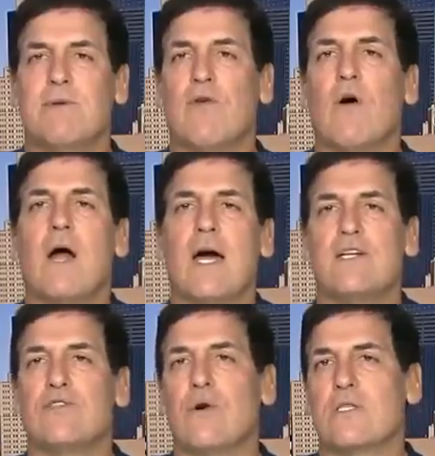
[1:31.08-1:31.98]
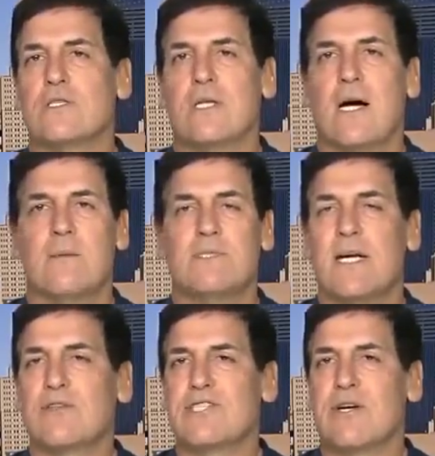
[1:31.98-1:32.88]
before I endorsed
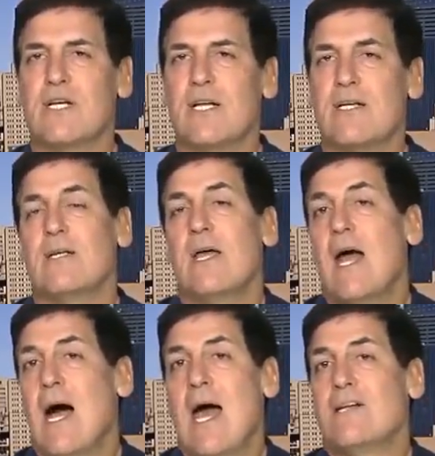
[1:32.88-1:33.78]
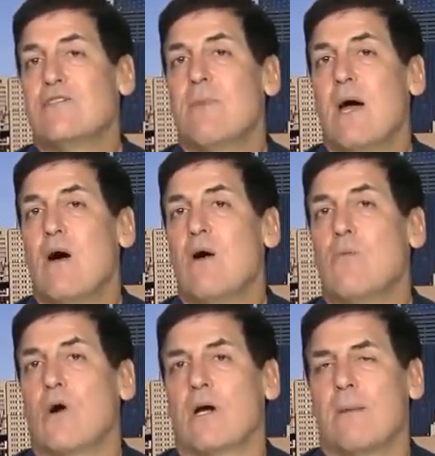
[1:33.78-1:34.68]
Secretary Clinton, I had to do my
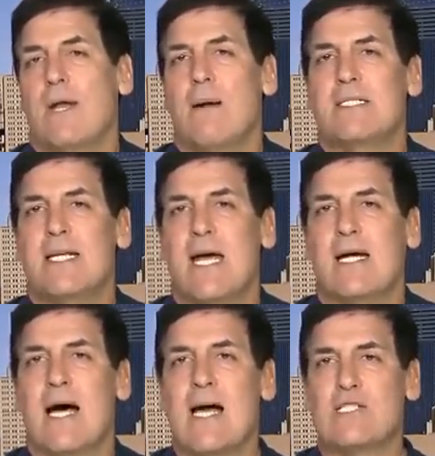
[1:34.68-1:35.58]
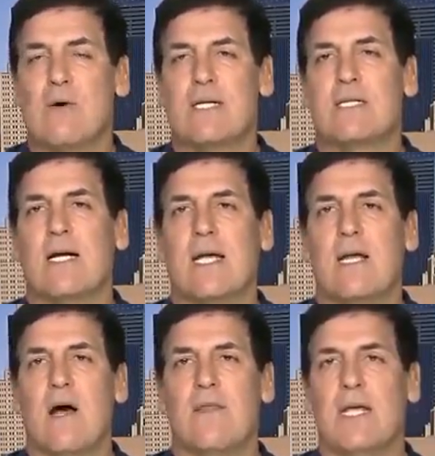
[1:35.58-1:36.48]
homework. I mean, I'm a tech guy, so I dug
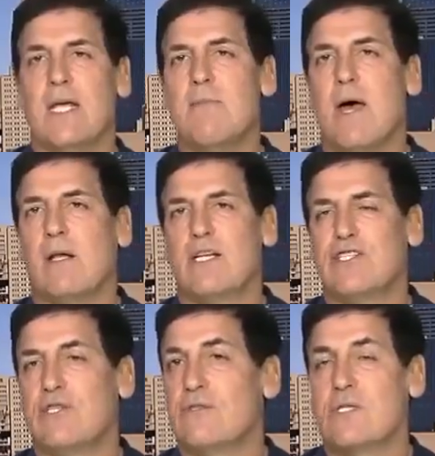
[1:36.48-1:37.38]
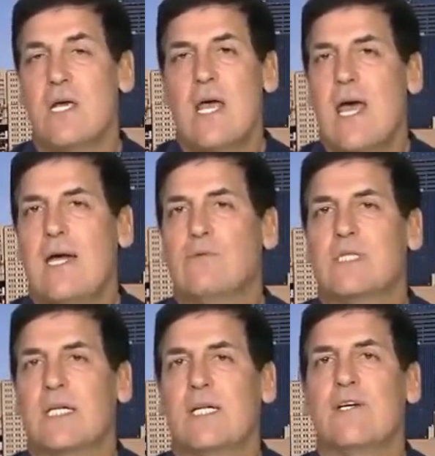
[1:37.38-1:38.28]
in on the email issues, and it was
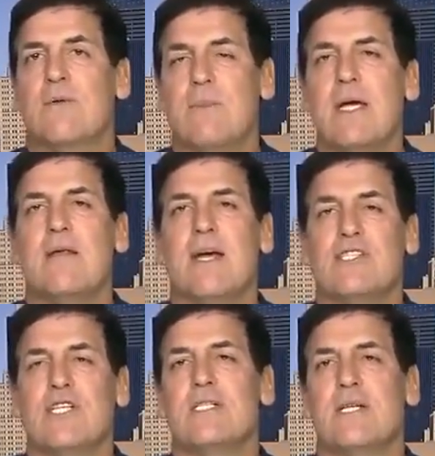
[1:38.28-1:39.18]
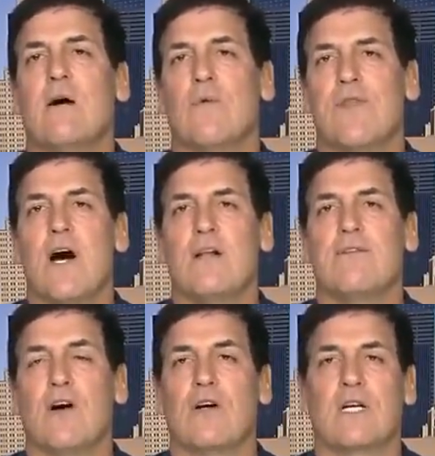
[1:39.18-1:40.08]
clear to me that she dealt with all
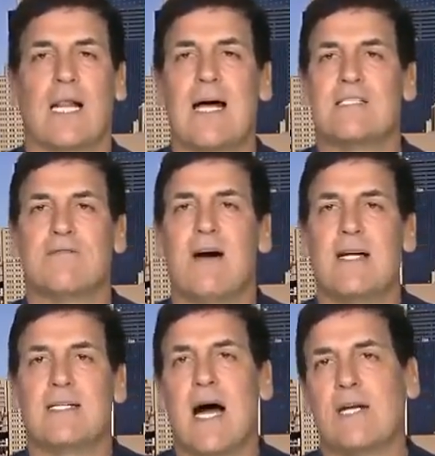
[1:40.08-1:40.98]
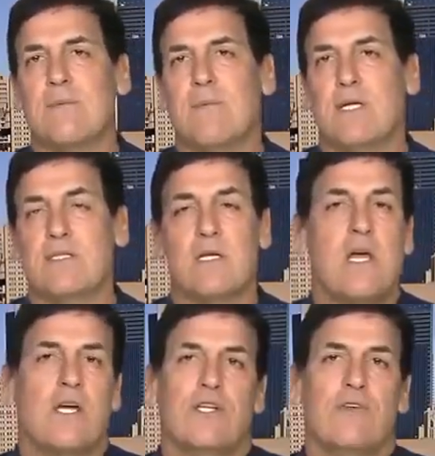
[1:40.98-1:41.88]
of her classified documents
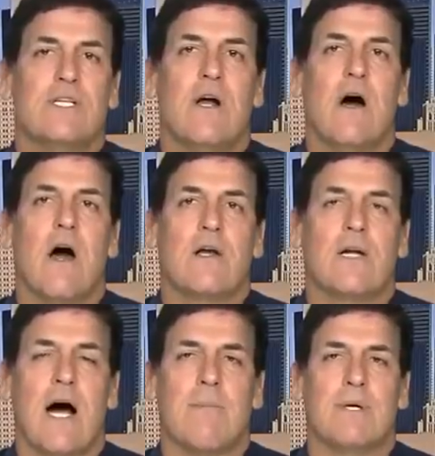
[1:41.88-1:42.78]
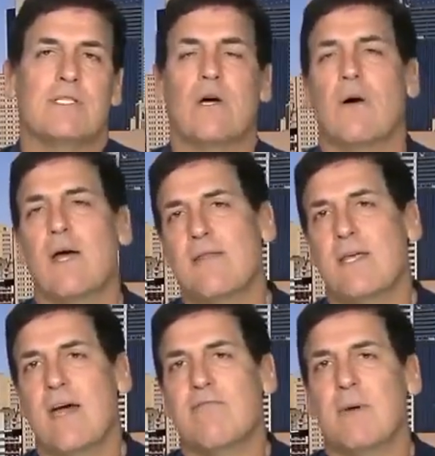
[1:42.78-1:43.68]
using hard copy. So, and
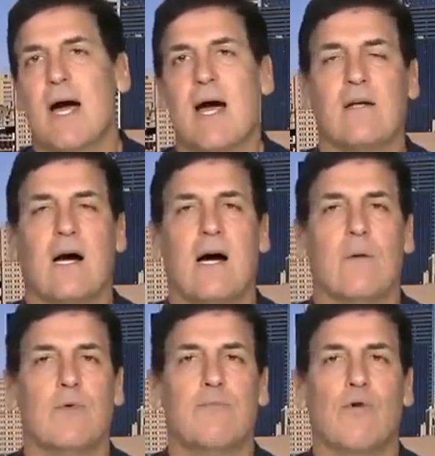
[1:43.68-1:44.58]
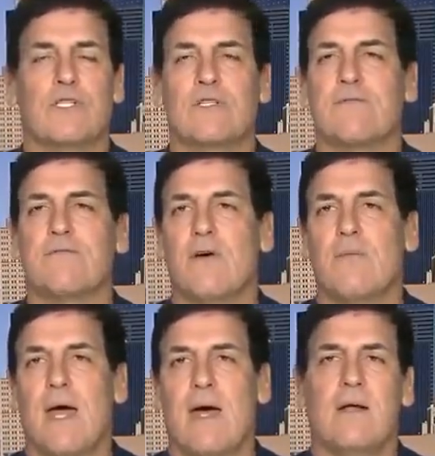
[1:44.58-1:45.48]
the FBI reports
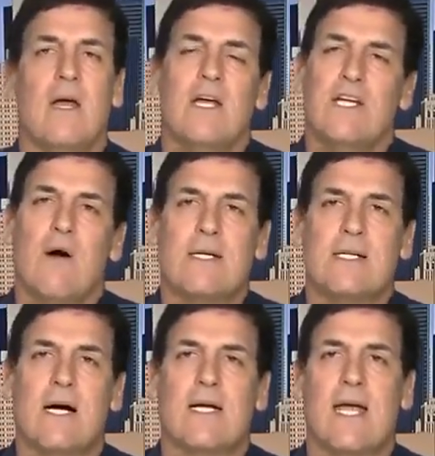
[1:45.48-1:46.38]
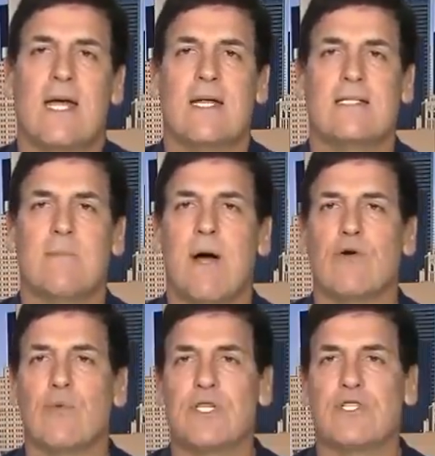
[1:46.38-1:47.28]
confirmed that. You know, I dug in and did my
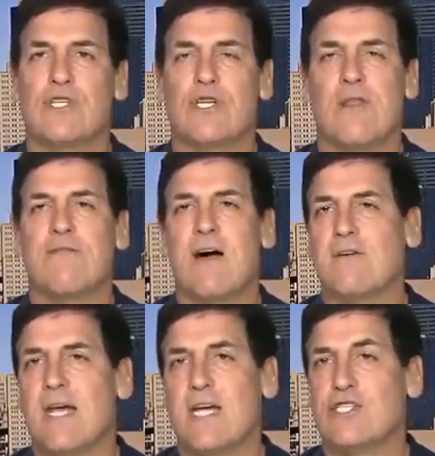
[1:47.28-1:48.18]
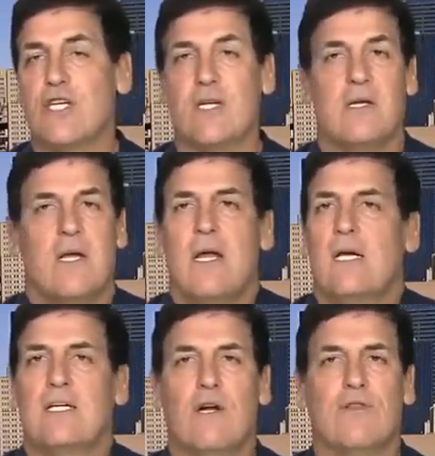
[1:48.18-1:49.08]
own research on the foundation.
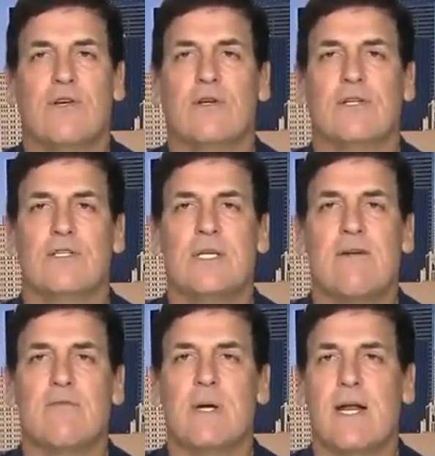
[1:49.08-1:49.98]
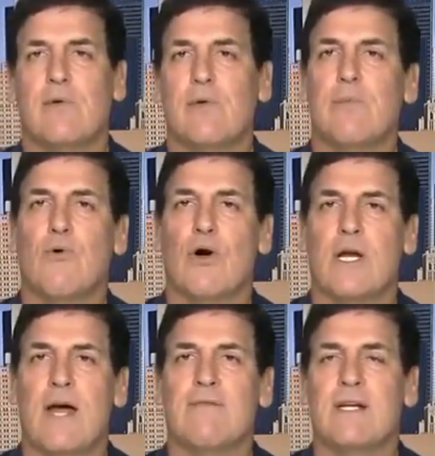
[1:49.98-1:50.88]
You know, there'd never been any
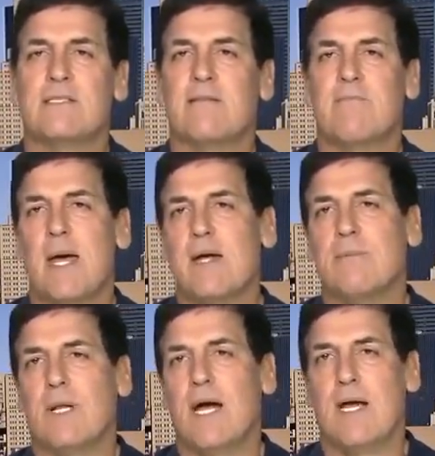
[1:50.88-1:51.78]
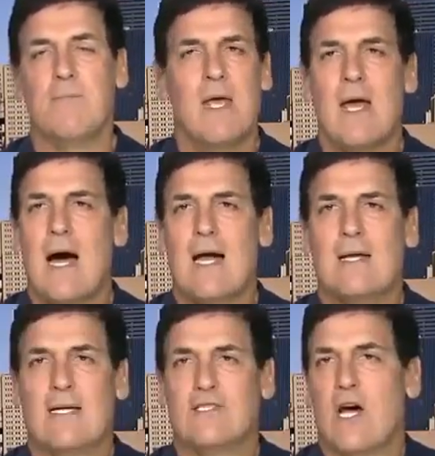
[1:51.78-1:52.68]
reported evidence of pay to play.
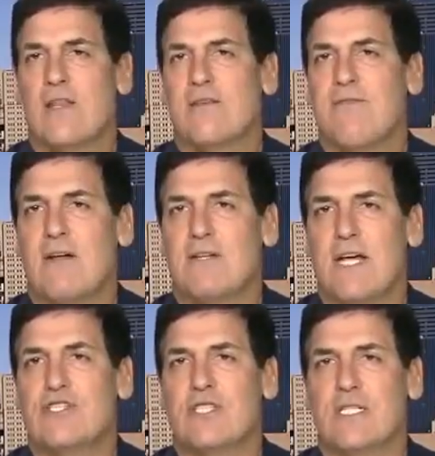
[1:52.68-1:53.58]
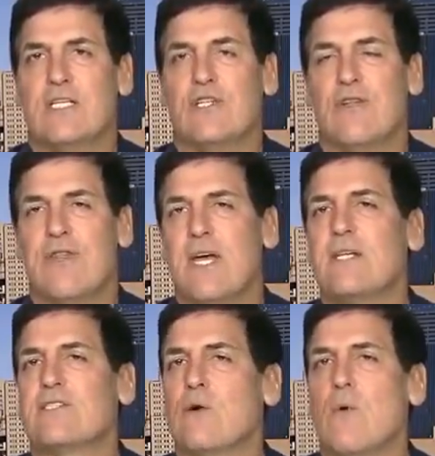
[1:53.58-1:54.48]
I saw that the foundation did good
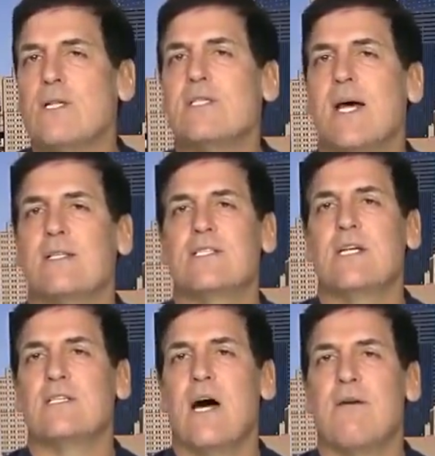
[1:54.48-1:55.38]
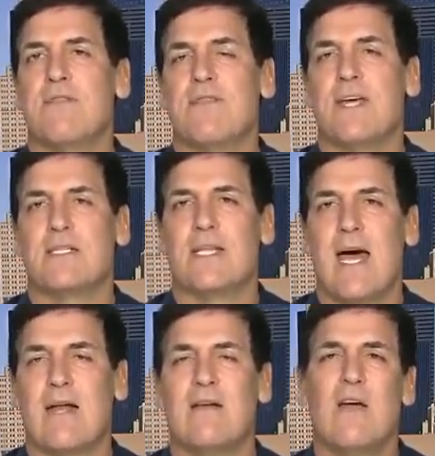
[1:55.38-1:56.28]
things. So once I ticked off the things
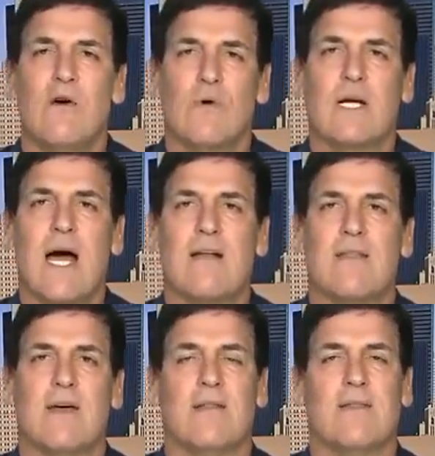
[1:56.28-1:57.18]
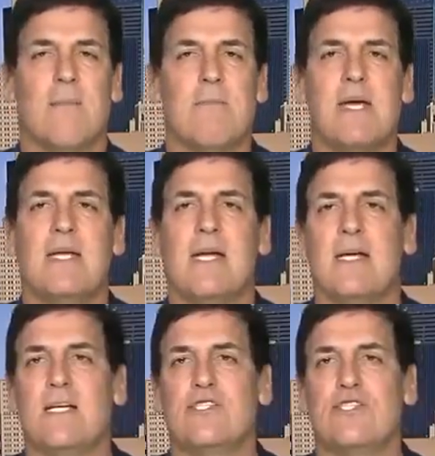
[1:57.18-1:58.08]
that were kind of the media
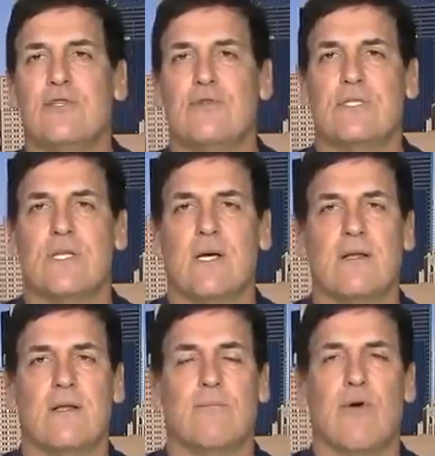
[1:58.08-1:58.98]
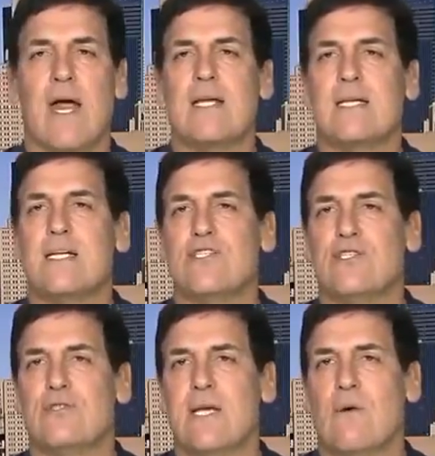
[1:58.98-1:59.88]
issues, the branding
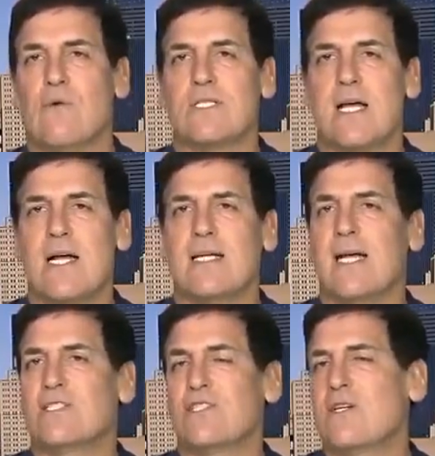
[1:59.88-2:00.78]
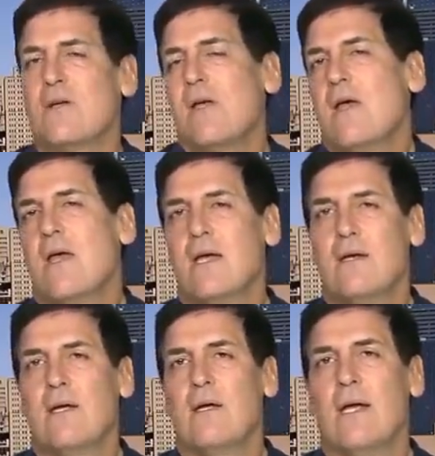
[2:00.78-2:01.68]
issues that were assigned against her,
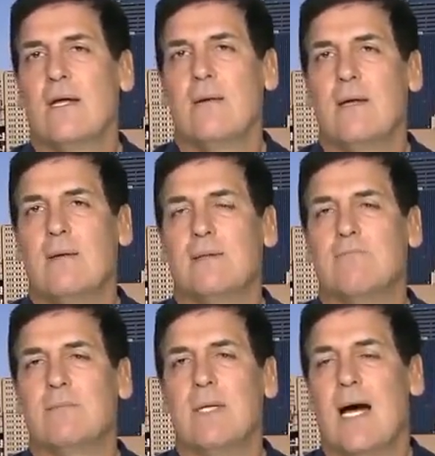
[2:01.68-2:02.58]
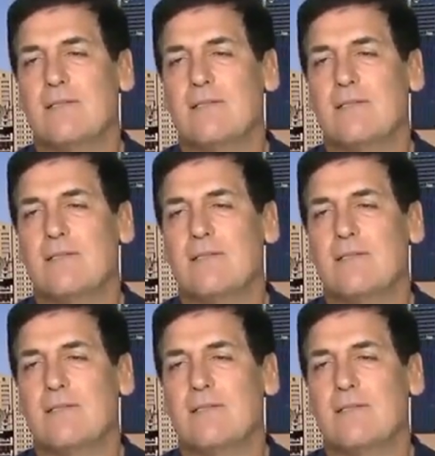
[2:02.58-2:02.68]
I